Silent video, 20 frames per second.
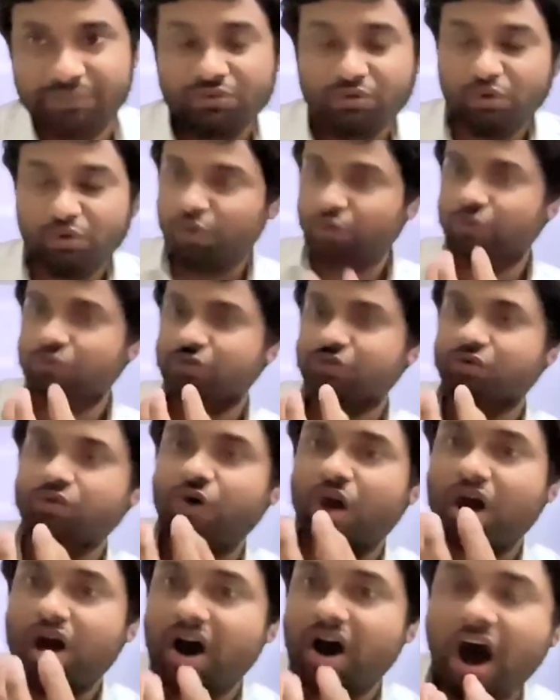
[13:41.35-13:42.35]
So
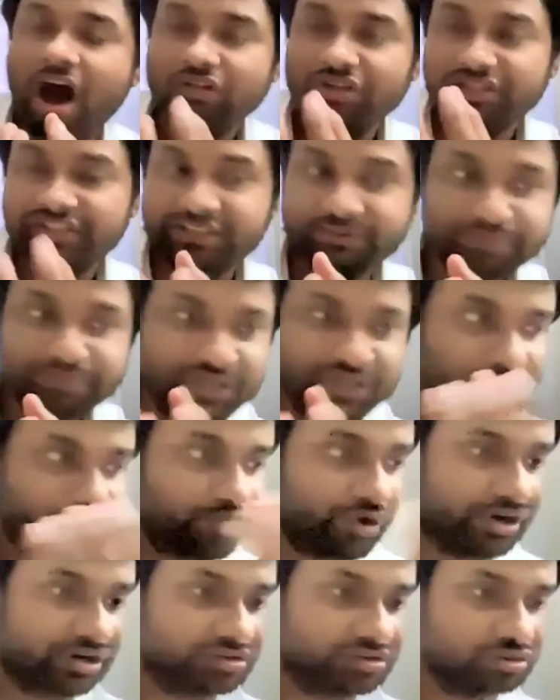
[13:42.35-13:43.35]
how the GPS
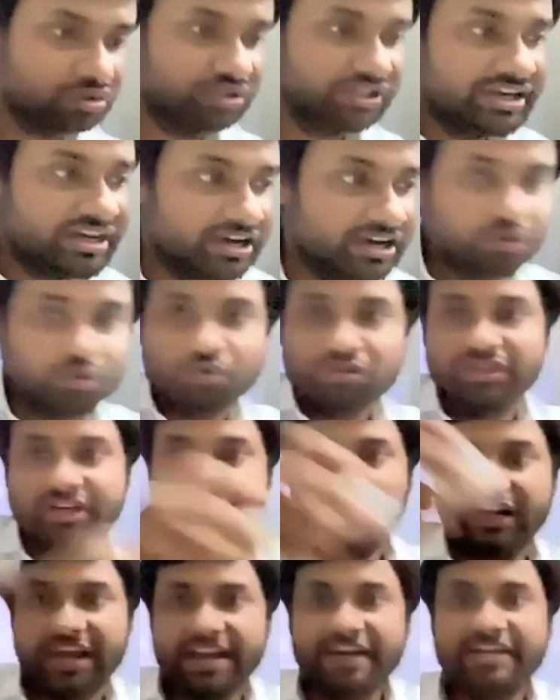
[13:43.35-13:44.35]
works? So there are two
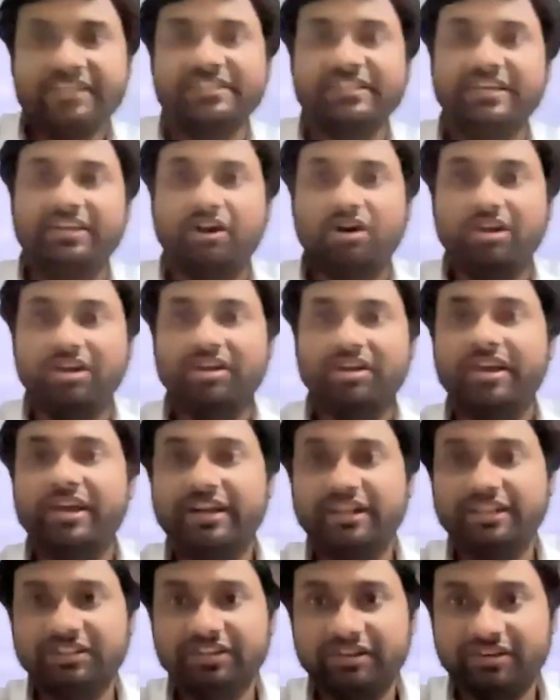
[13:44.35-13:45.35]
satellites here
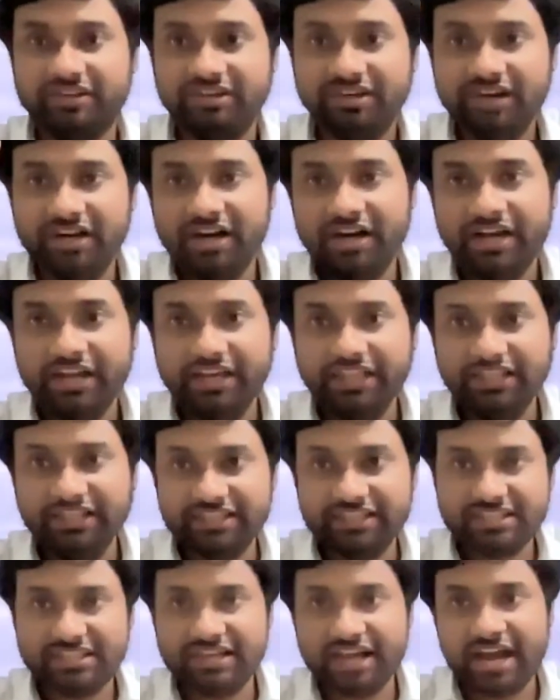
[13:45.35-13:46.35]
in
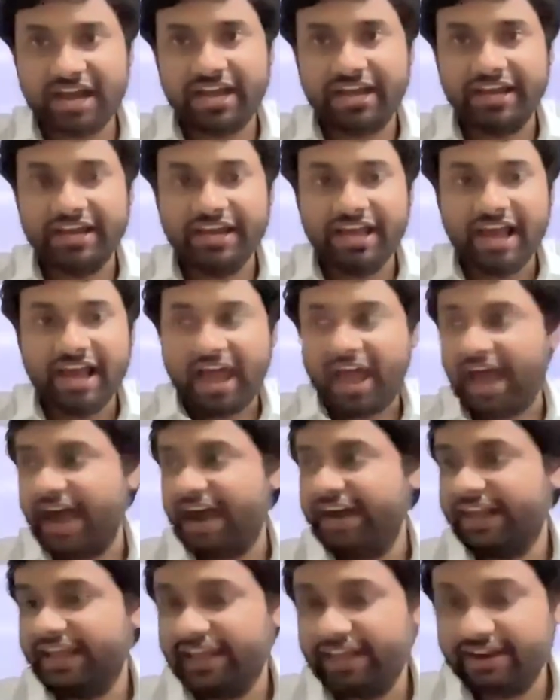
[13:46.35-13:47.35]
the sky,
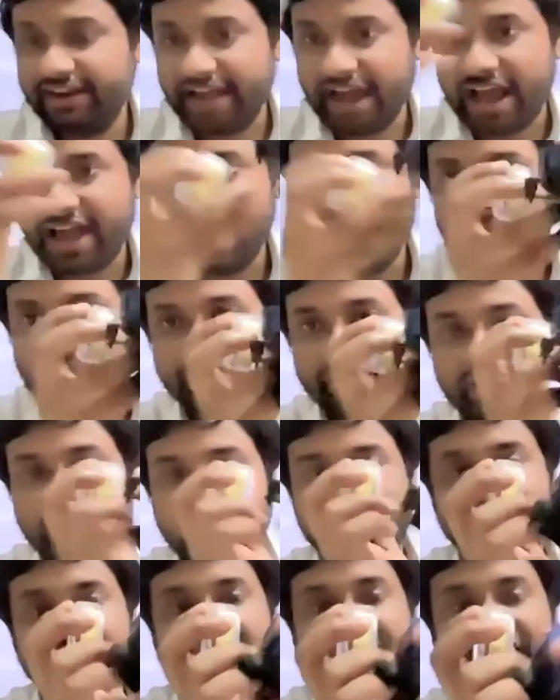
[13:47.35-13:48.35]
and here I have the
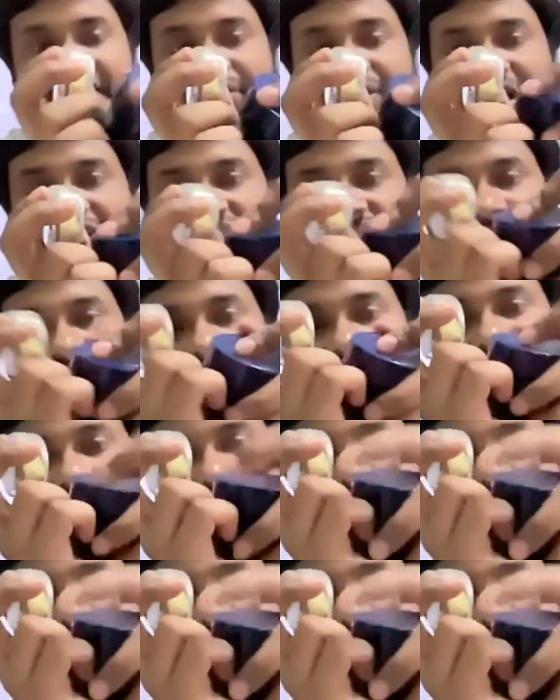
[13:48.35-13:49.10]
another device here.